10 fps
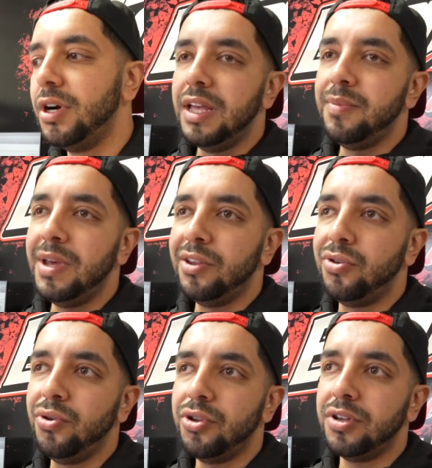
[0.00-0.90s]
He made
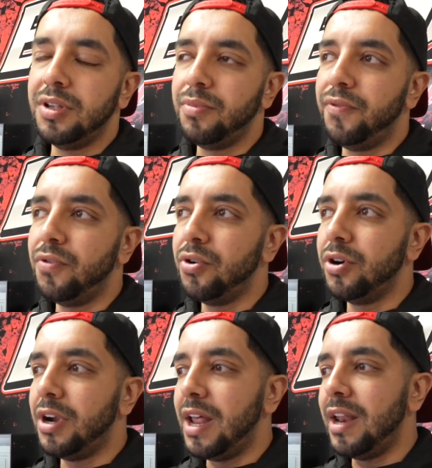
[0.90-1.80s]
213
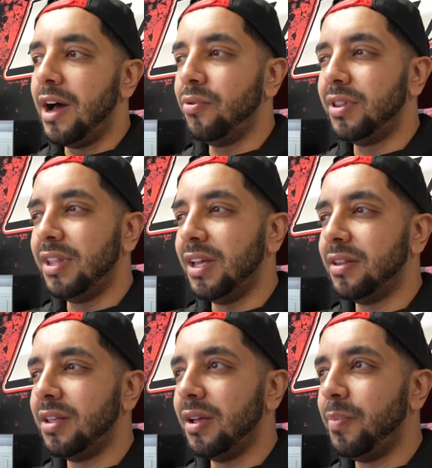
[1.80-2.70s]
before, and now with the
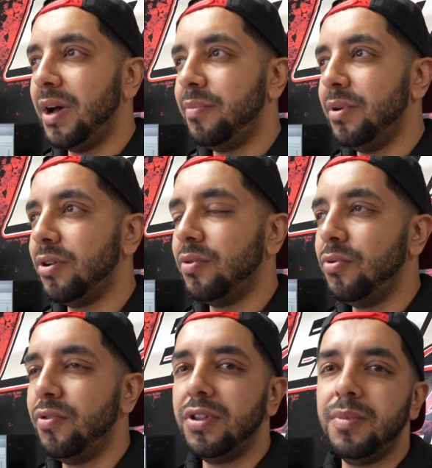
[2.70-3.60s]
intake pipe being
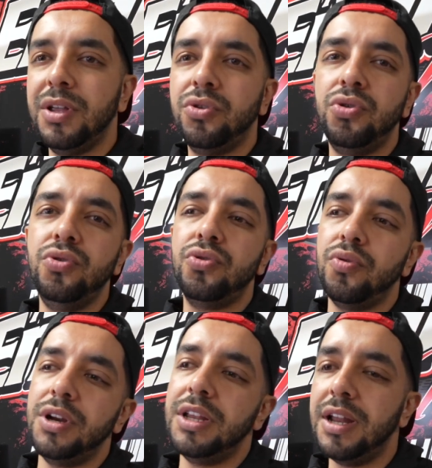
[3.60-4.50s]
removed, he made
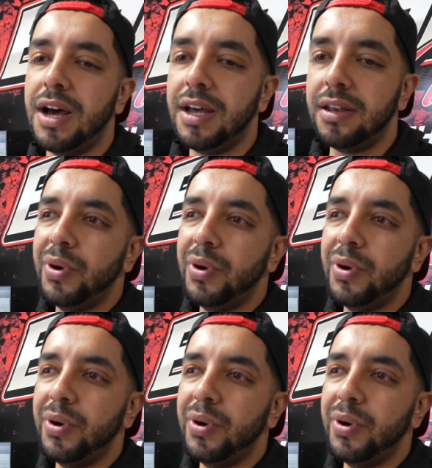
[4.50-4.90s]
229.